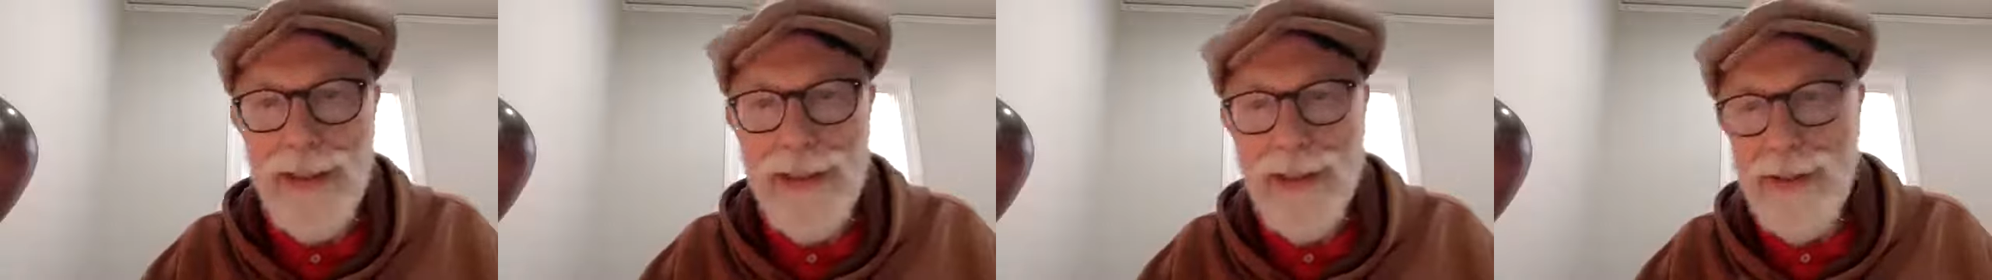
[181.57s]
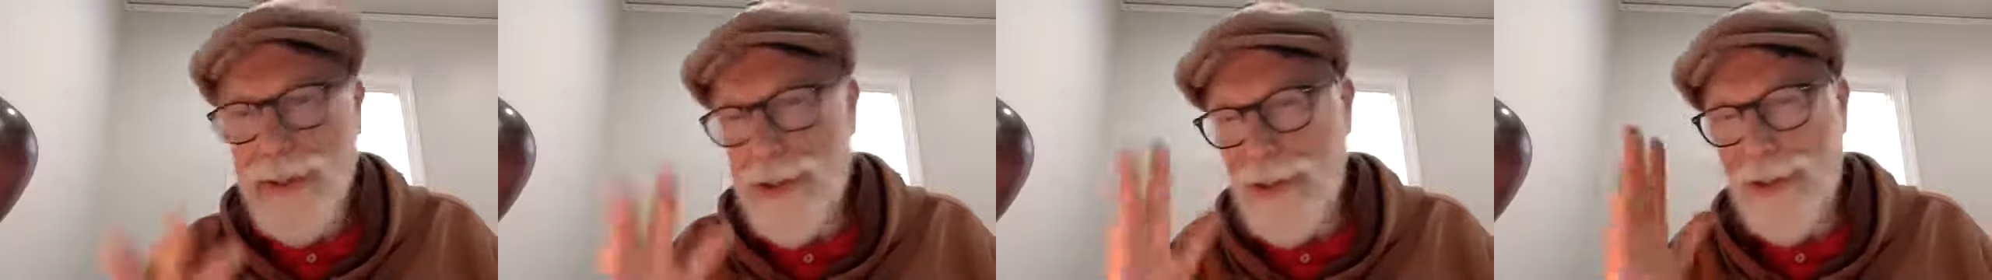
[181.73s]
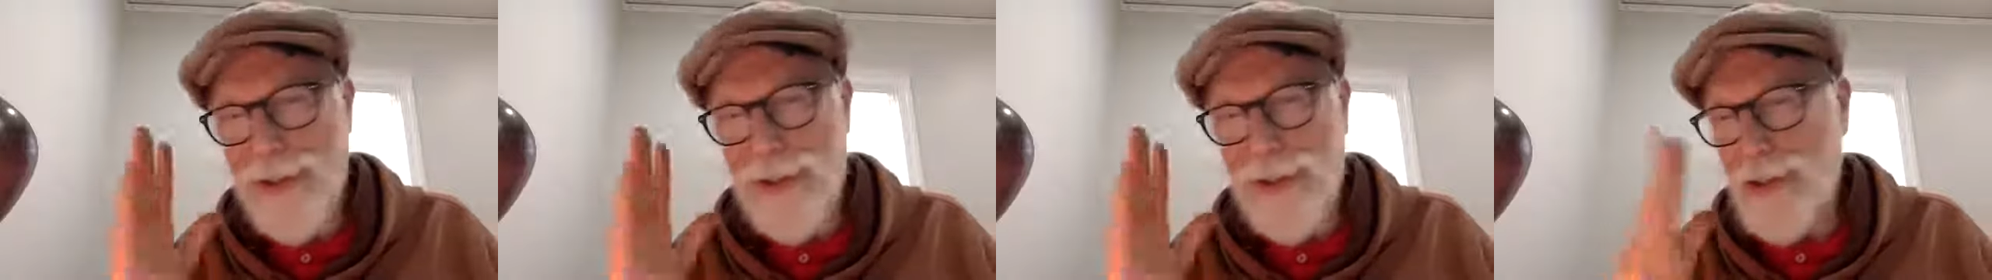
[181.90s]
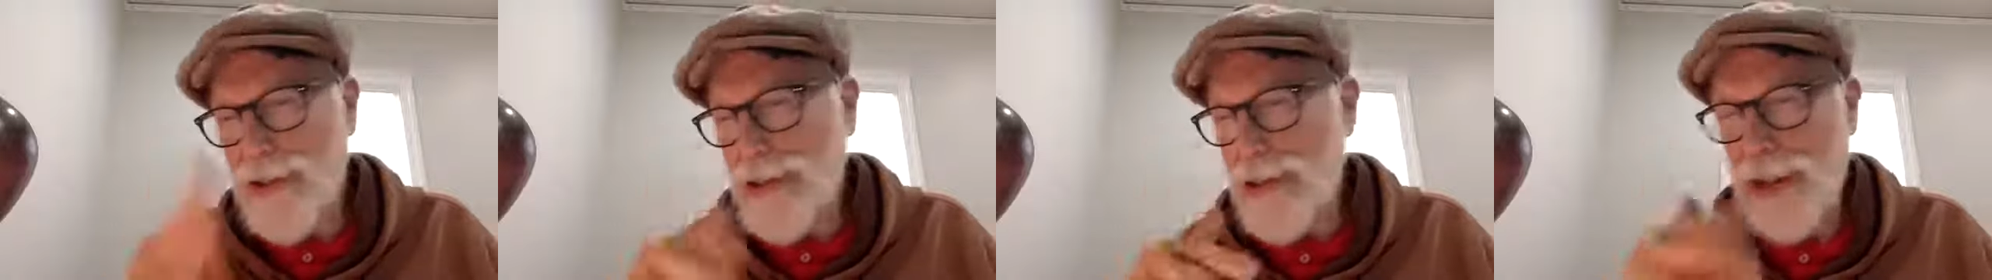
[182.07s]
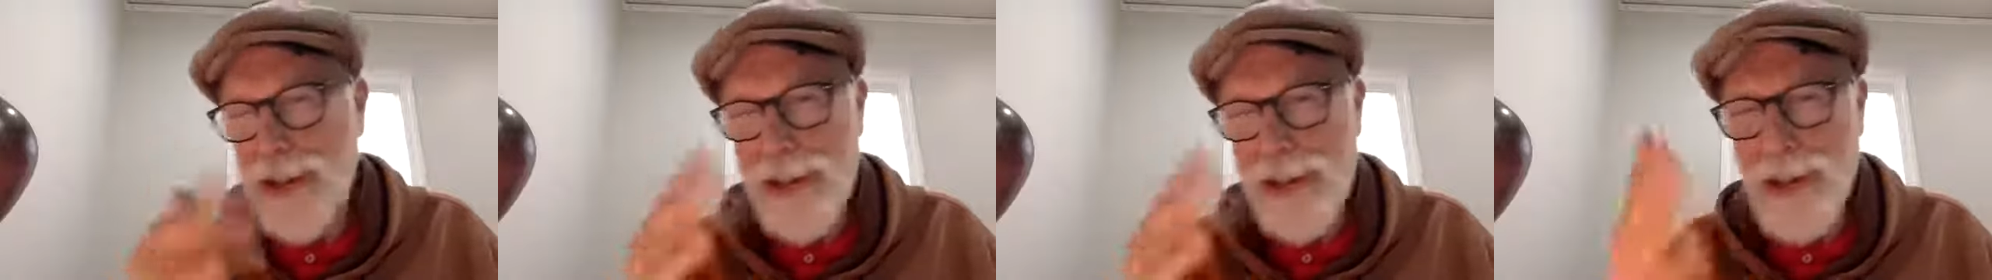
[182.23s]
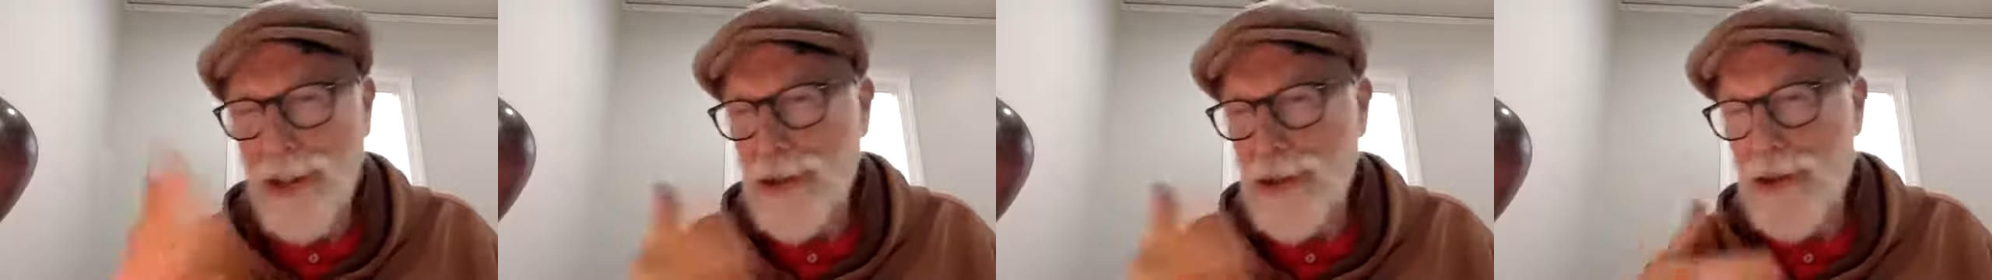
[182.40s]
because this is a
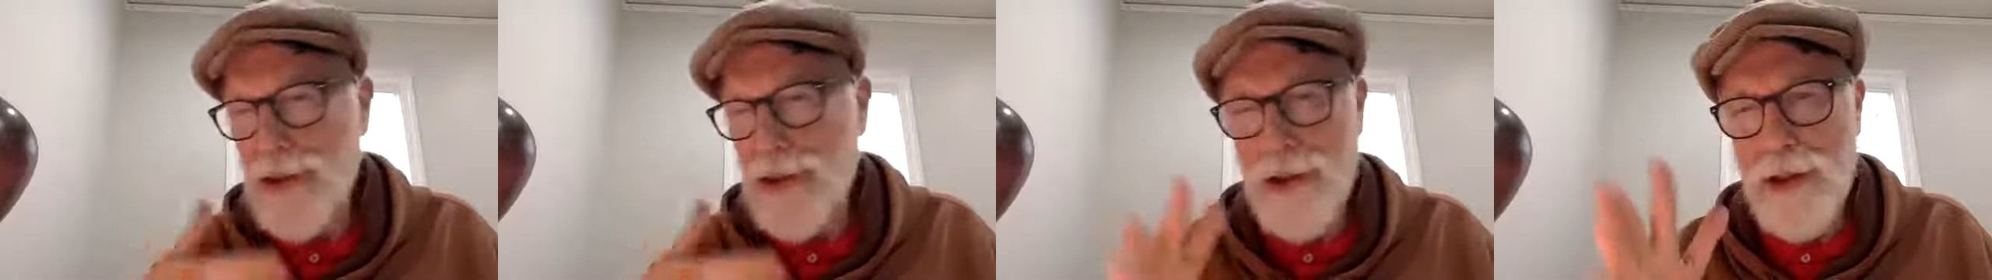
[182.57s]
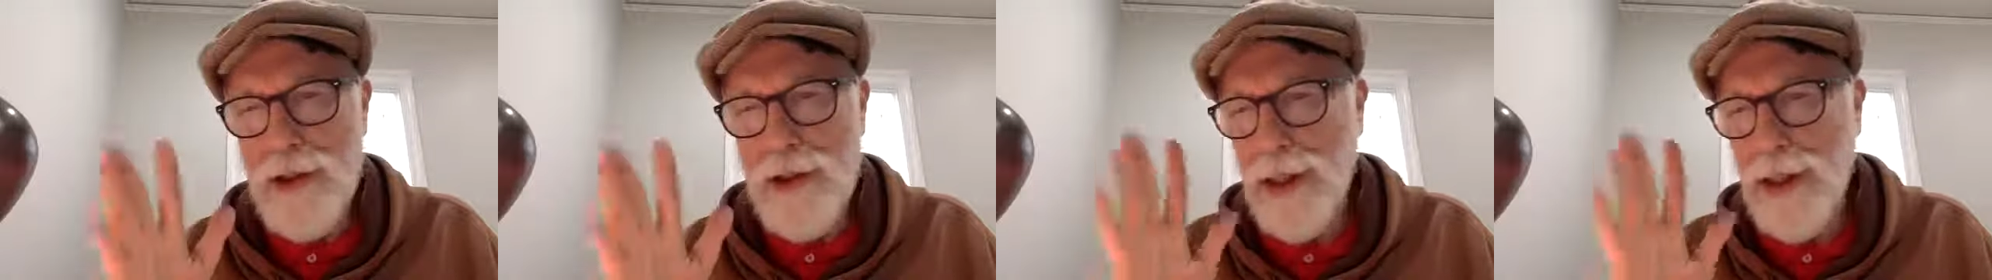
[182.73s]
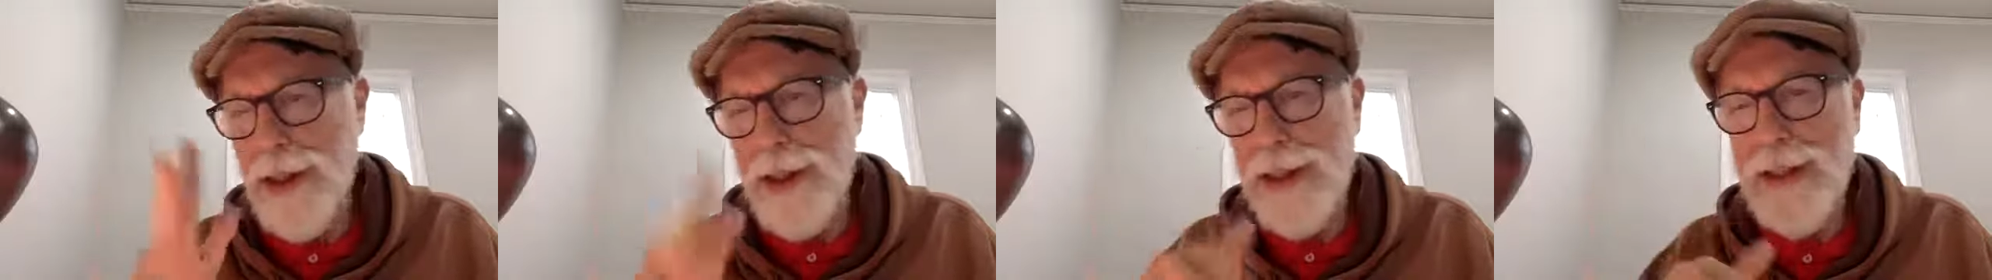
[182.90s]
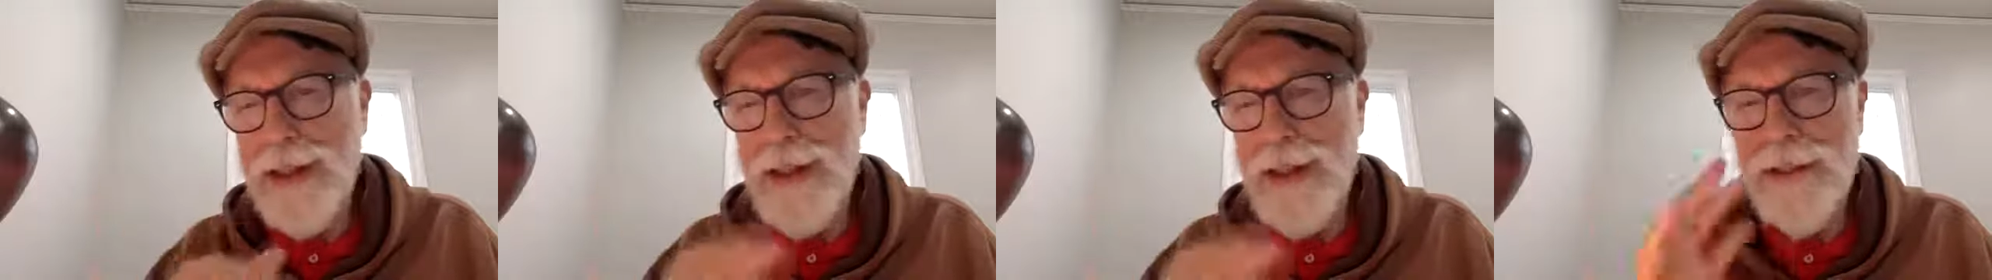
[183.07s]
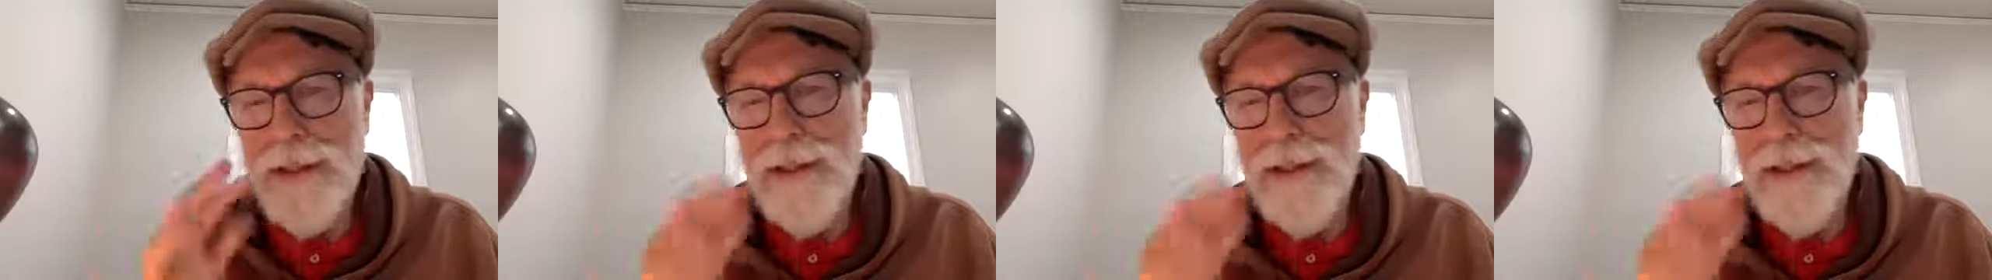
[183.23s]
lunch talk.